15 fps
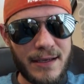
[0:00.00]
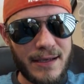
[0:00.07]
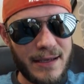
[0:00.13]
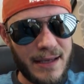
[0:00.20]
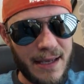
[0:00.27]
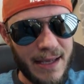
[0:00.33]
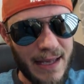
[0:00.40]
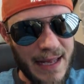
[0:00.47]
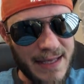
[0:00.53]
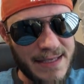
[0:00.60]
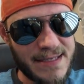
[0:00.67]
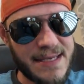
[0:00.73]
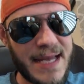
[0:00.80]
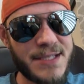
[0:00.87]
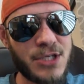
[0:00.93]
it
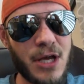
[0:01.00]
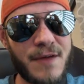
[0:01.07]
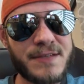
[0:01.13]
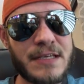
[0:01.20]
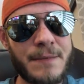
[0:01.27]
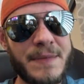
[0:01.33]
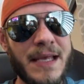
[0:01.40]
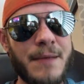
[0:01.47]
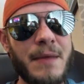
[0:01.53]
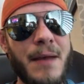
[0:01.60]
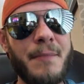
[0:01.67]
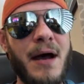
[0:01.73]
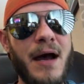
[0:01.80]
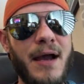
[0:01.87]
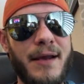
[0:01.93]
sets off something in my
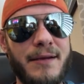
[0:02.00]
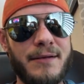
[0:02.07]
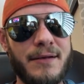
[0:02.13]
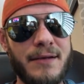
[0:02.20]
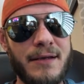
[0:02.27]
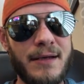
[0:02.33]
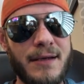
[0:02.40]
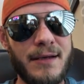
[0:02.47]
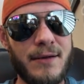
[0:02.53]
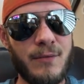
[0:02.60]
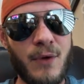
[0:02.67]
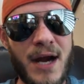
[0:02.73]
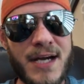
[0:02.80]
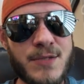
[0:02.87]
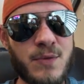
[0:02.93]
mind
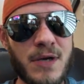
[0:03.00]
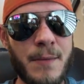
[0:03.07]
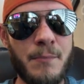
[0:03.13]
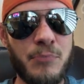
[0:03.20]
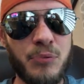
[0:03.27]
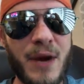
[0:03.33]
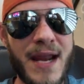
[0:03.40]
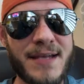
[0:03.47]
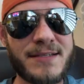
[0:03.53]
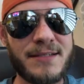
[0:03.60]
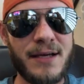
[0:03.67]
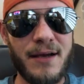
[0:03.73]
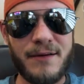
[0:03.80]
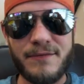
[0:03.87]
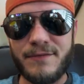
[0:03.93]
where I just want to break
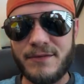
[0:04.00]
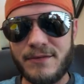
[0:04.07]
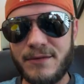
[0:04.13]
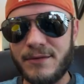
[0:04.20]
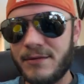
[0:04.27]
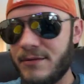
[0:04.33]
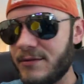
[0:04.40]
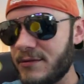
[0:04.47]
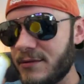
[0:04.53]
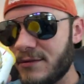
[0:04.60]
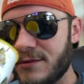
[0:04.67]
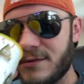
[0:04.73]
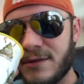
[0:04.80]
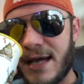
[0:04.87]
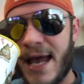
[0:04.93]
stuff.
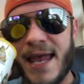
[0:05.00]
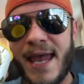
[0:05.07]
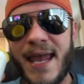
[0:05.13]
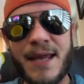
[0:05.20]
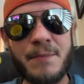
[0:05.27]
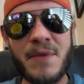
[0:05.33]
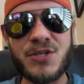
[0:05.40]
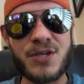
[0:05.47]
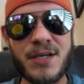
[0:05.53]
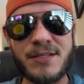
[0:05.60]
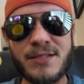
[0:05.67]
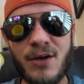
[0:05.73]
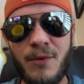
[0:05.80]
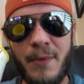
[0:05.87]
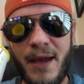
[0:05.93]
I hate Michigan
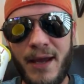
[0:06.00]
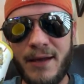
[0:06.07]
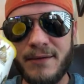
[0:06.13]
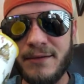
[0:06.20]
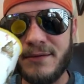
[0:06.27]
so bad.